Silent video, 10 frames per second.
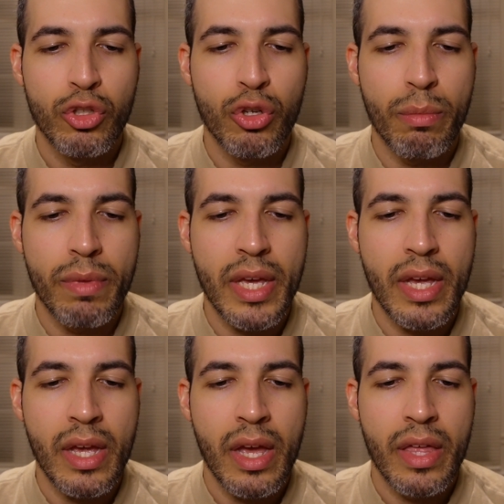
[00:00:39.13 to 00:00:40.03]
to
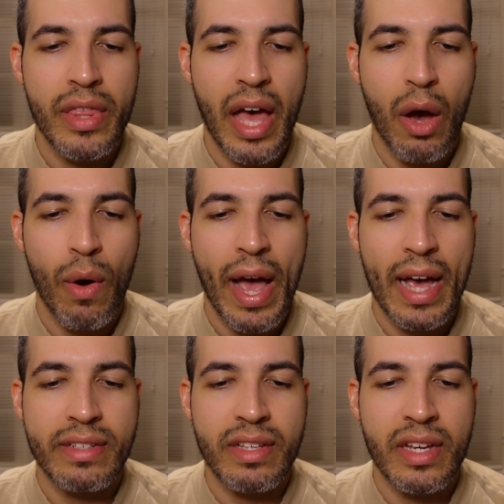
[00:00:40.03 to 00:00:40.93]
me thou
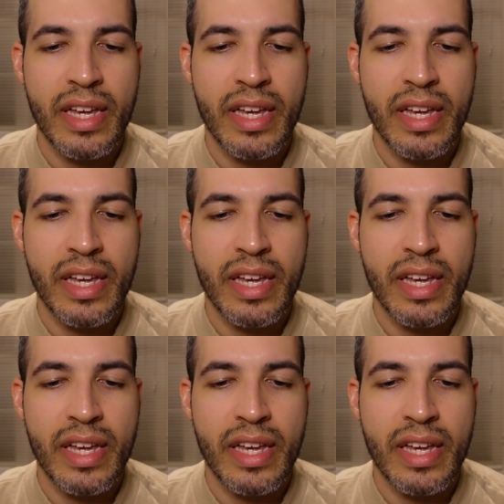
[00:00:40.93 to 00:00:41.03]
hast